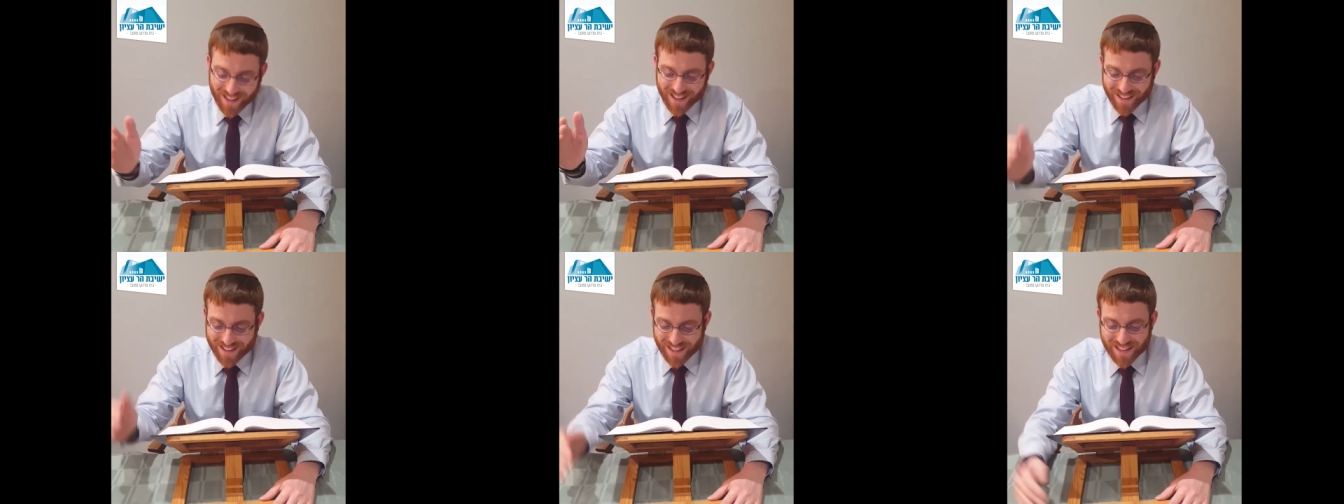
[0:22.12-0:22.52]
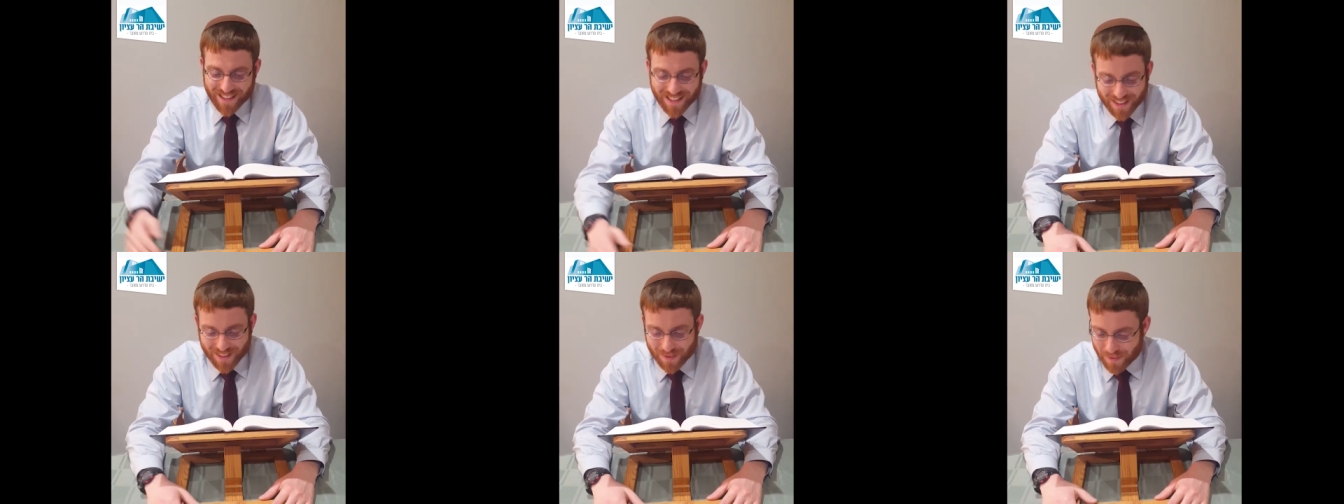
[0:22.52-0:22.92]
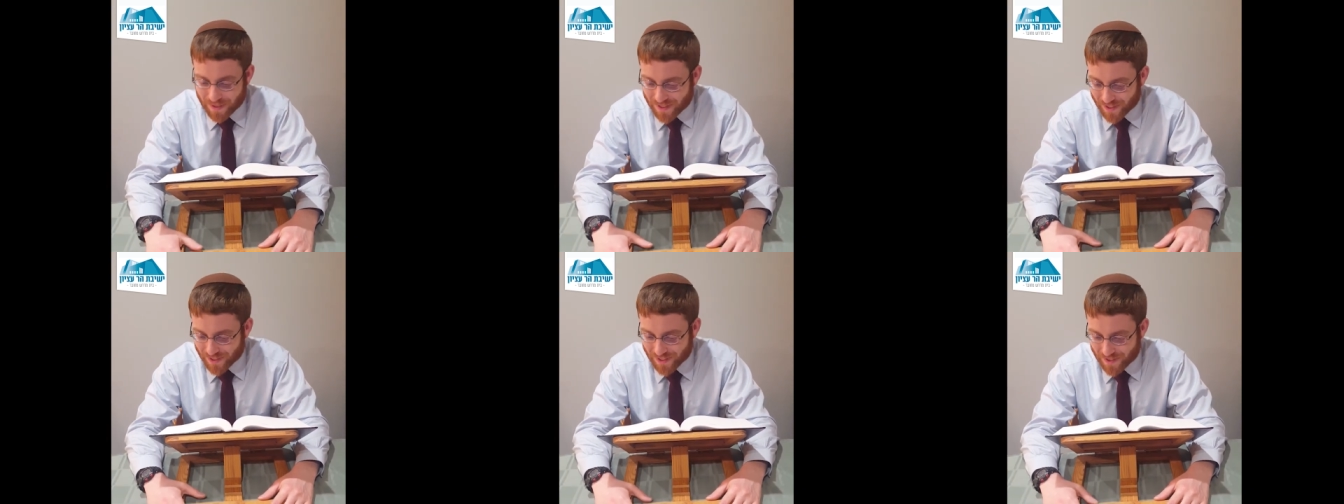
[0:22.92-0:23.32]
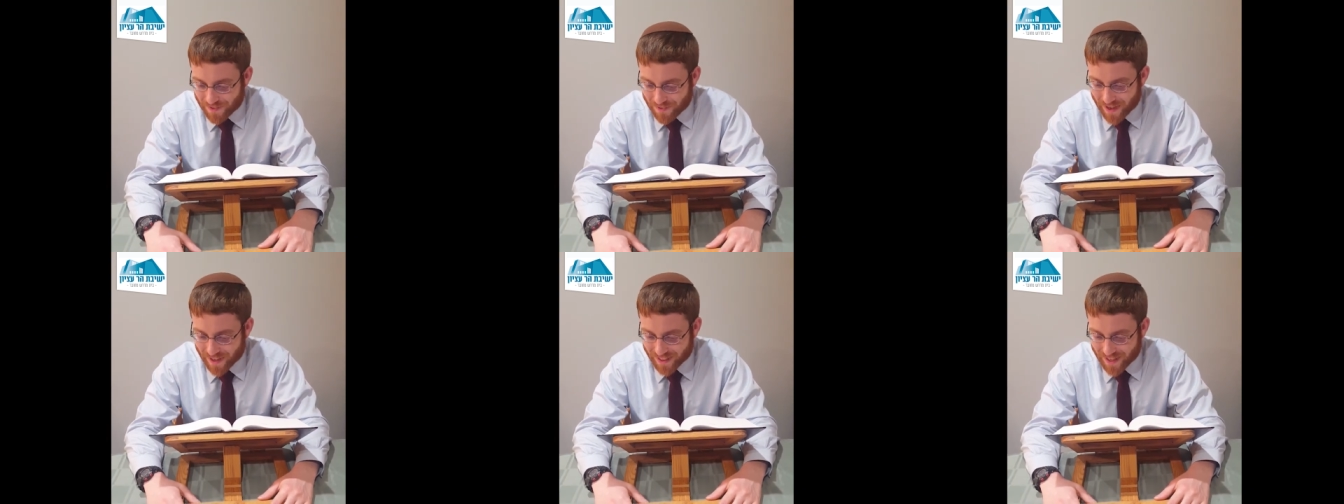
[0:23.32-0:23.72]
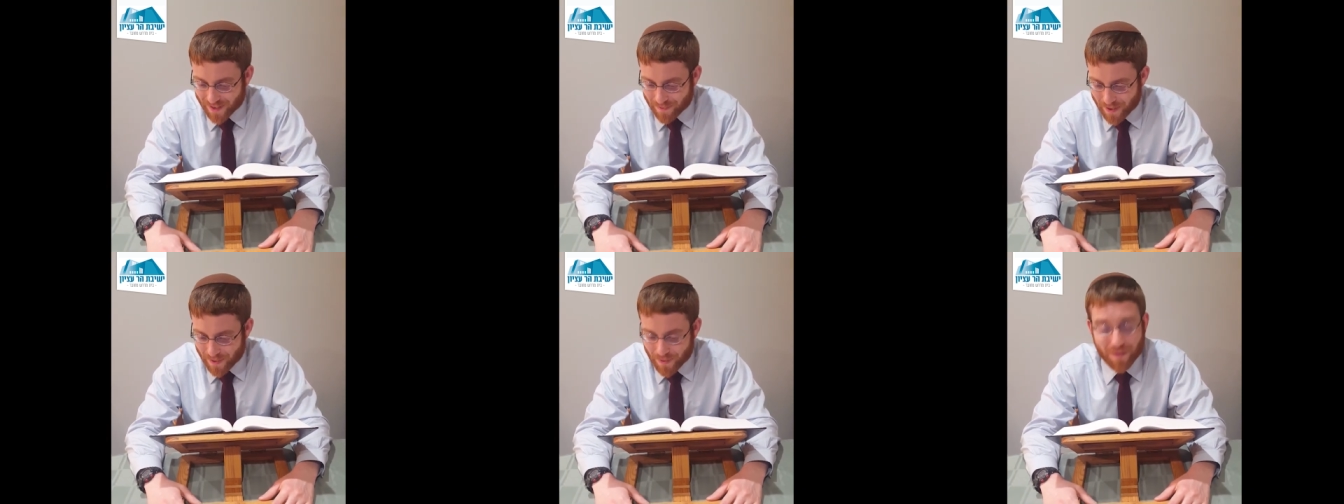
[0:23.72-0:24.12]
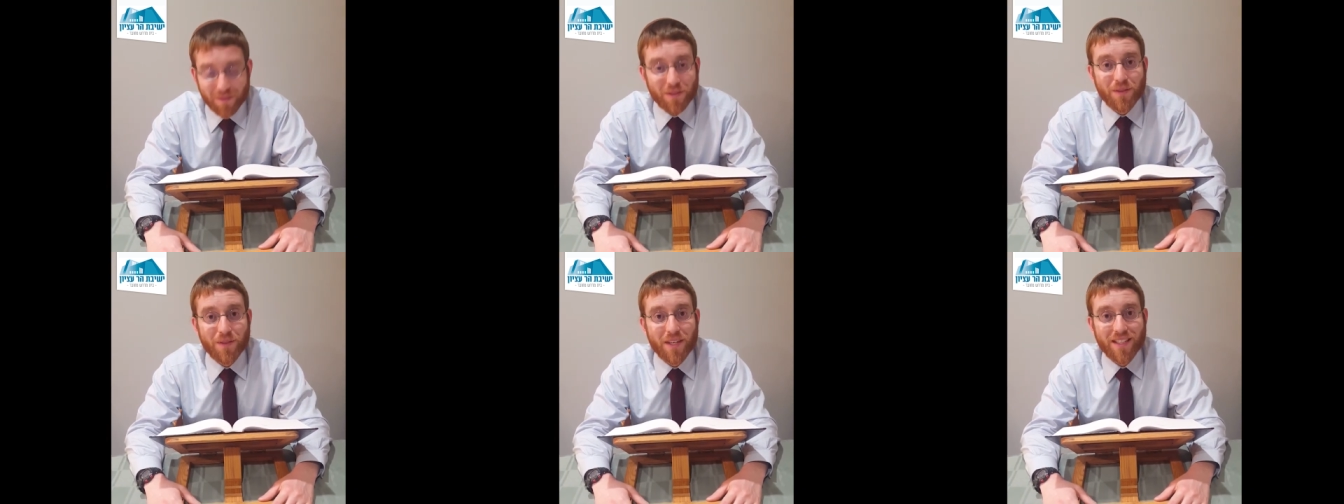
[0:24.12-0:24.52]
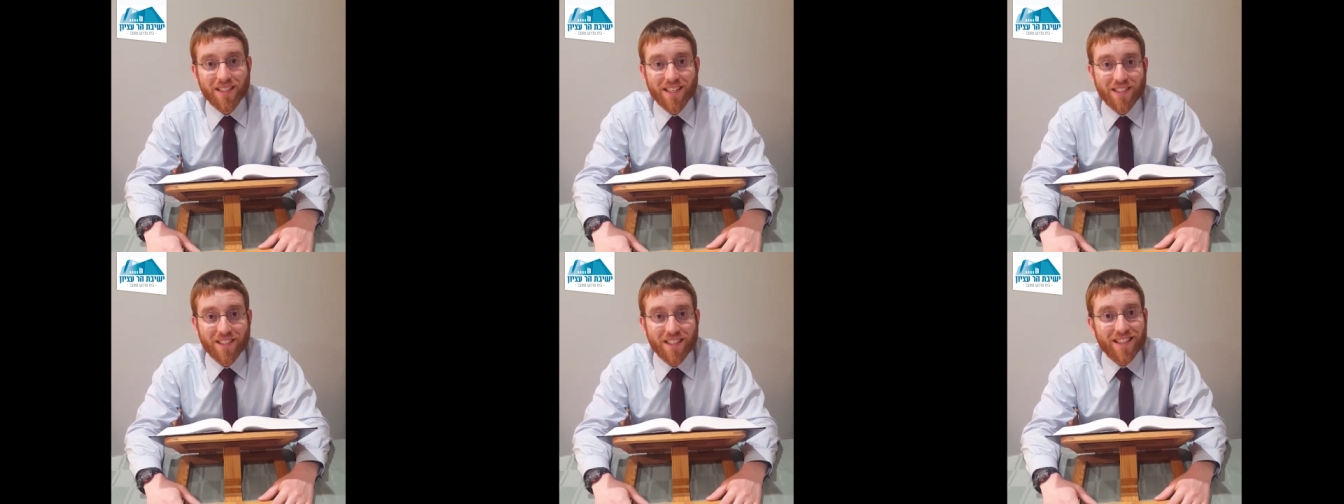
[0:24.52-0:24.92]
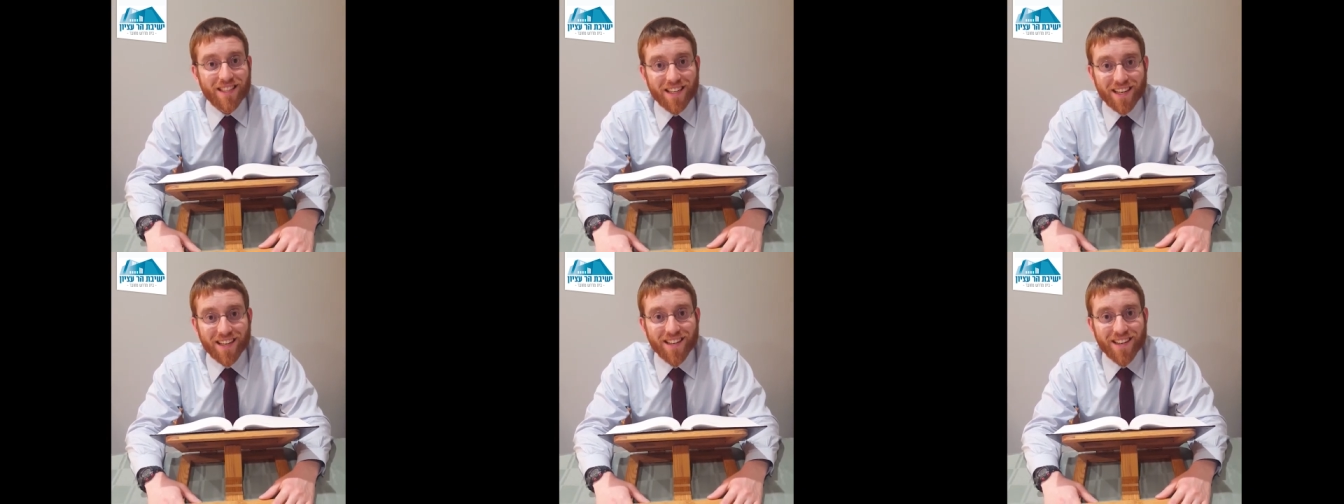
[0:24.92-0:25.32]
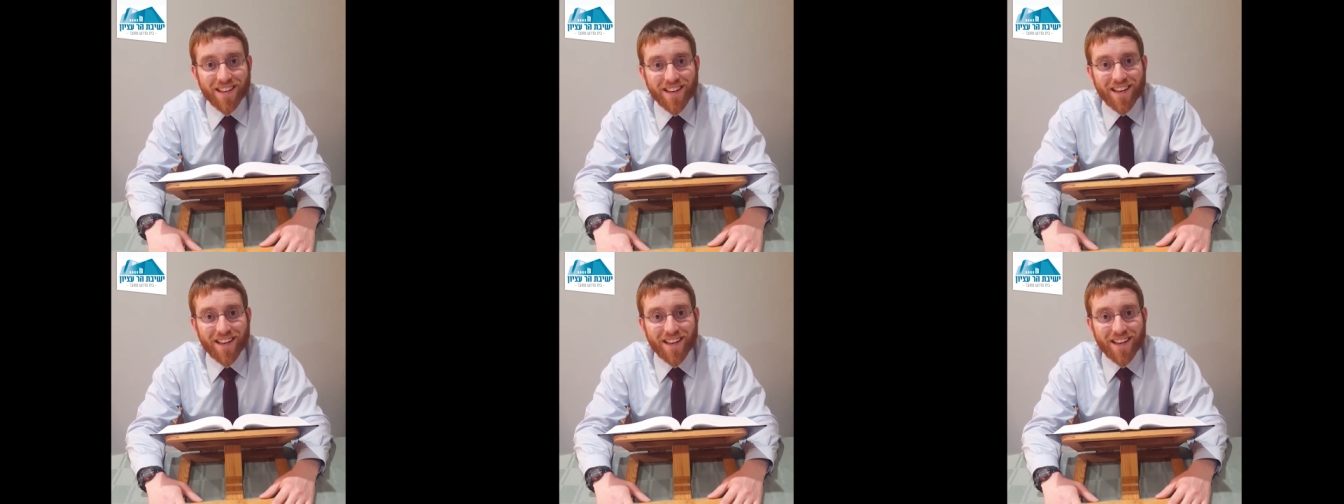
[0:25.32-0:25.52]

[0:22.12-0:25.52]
this idea is beschus the fact that my wife's due date is actually today.